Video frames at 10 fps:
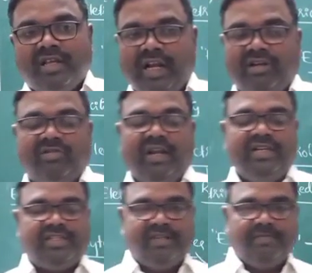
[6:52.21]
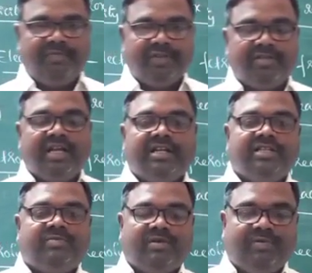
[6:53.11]
electrolytes. So that
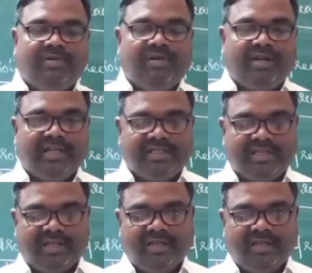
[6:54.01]
is what we call it as